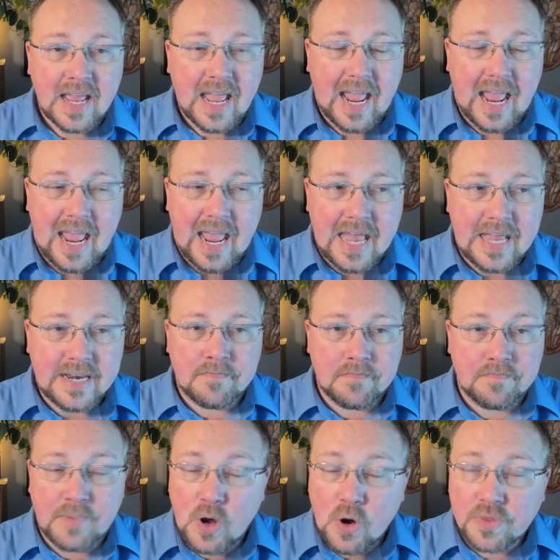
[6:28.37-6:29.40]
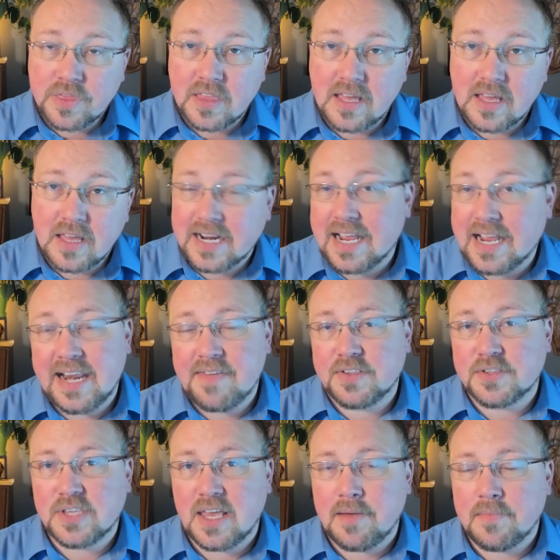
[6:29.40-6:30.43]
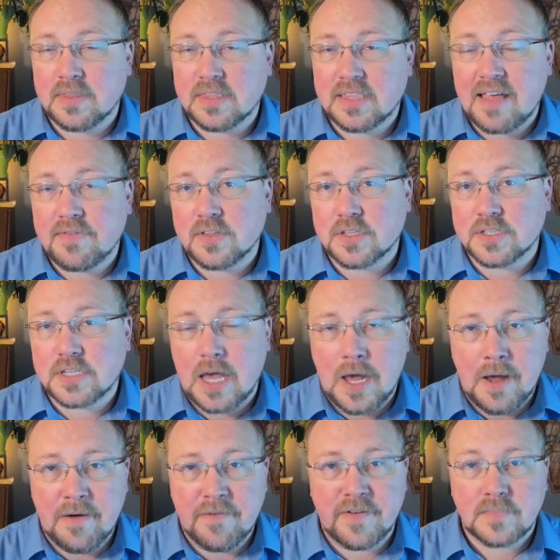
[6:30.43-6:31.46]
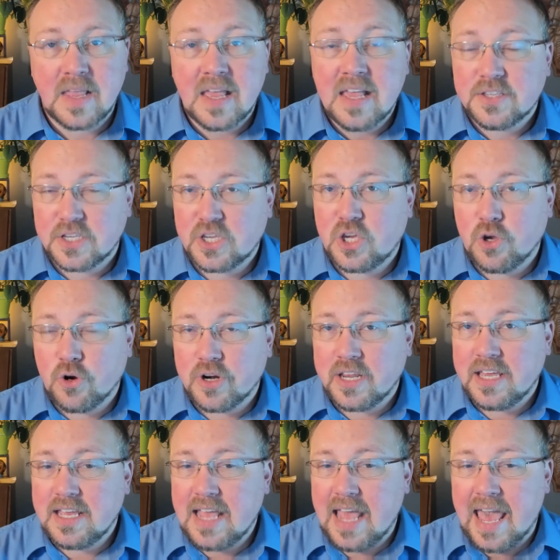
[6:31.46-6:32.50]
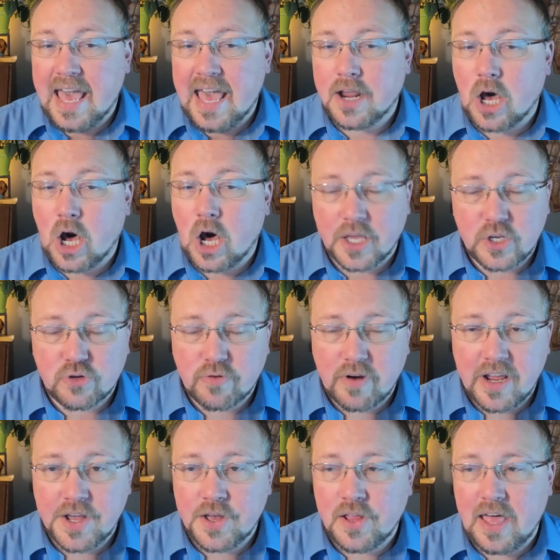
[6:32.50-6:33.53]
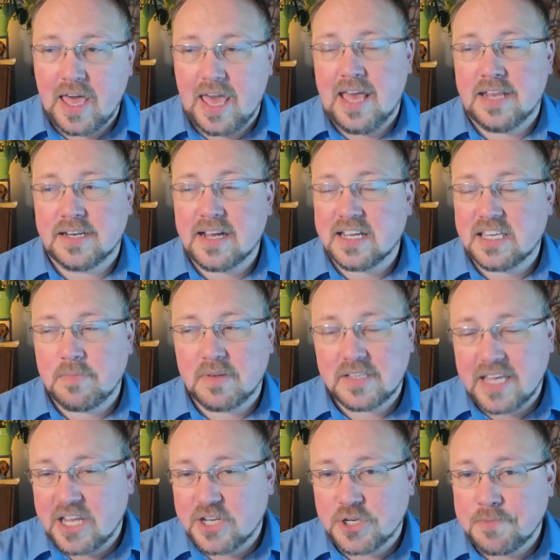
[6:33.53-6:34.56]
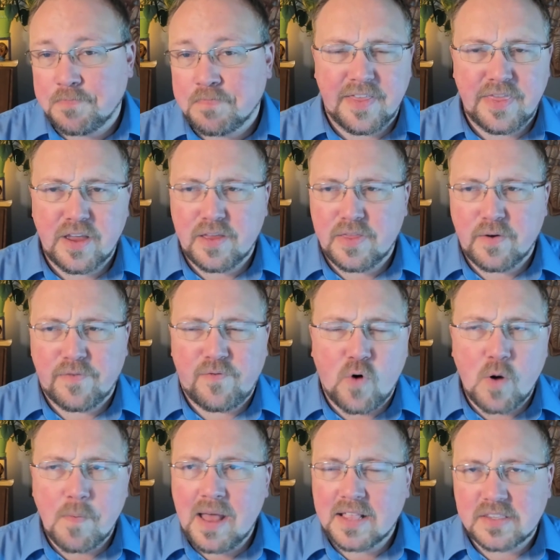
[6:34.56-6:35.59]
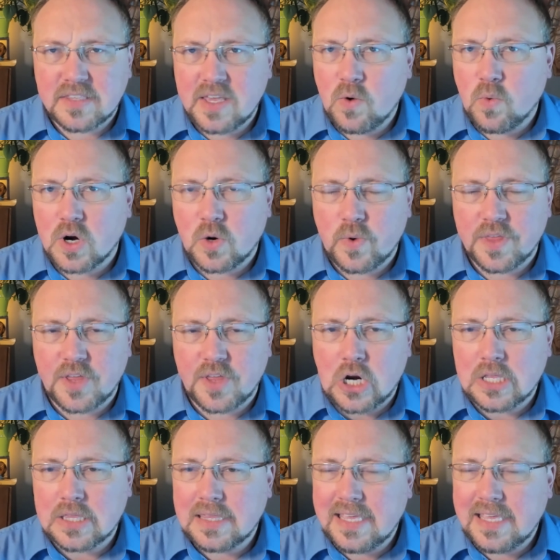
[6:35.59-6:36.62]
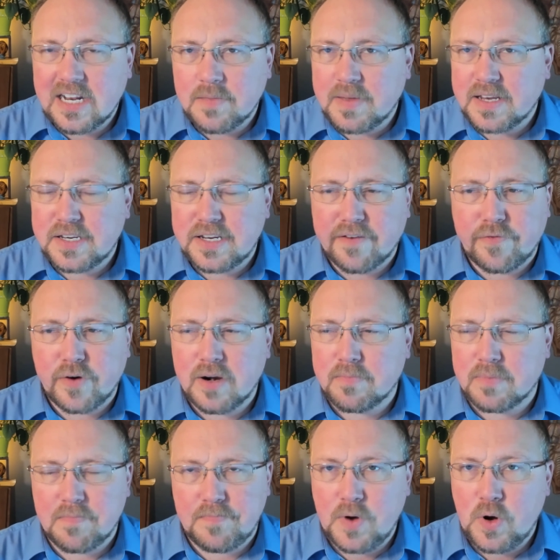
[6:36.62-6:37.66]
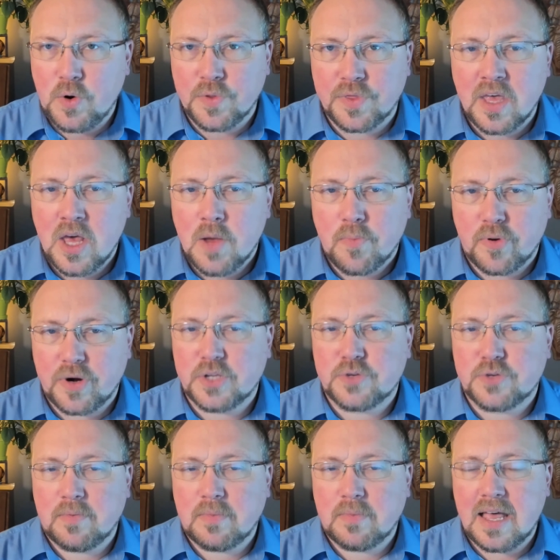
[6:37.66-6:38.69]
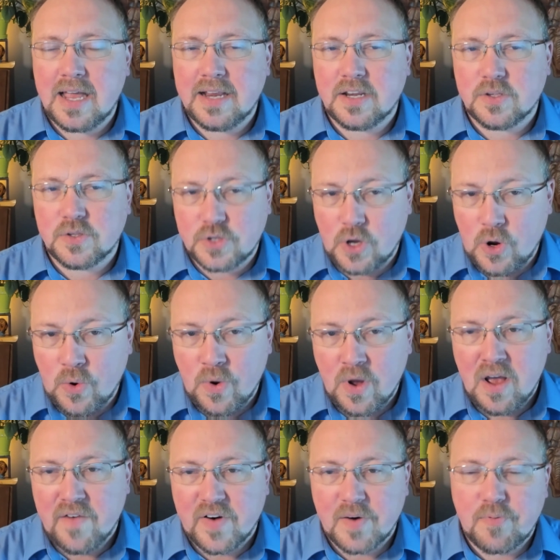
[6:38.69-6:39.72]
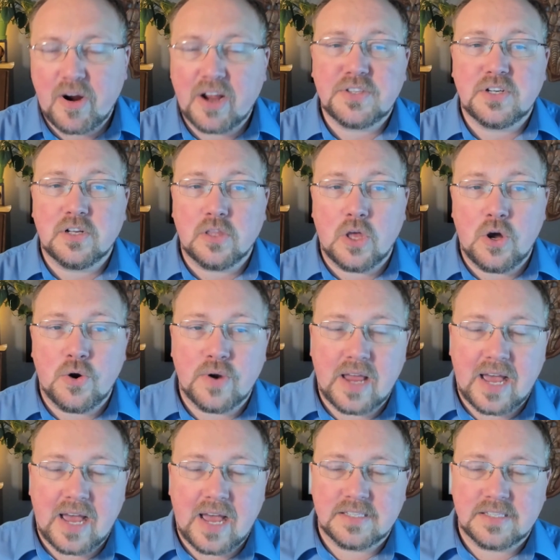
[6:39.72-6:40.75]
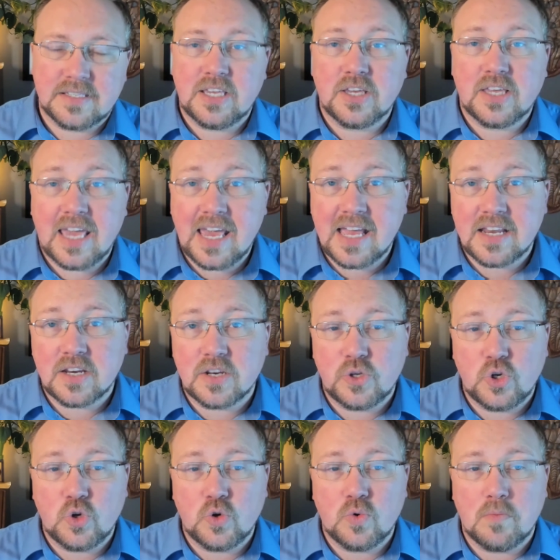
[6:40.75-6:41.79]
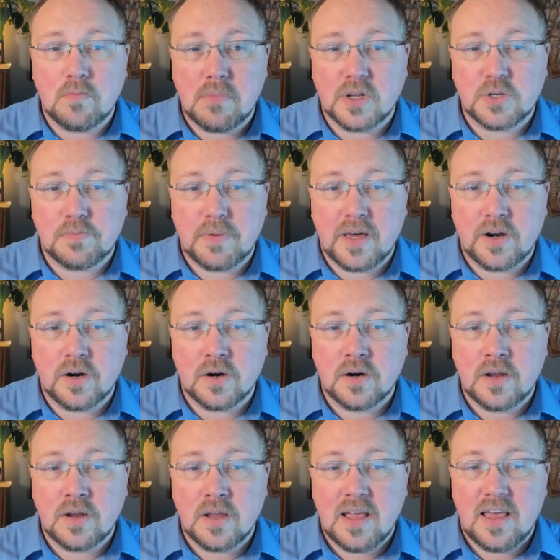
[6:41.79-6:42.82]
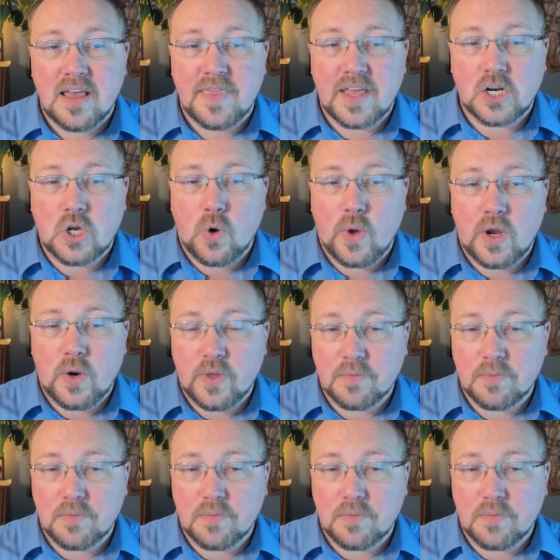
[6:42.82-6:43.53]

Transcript: And both, again, have the same levels of security and audit trail and documentation. The formats they work with are a little bit different, but both pretty streamlined. So for pricing alone, I say you can't do much better than going with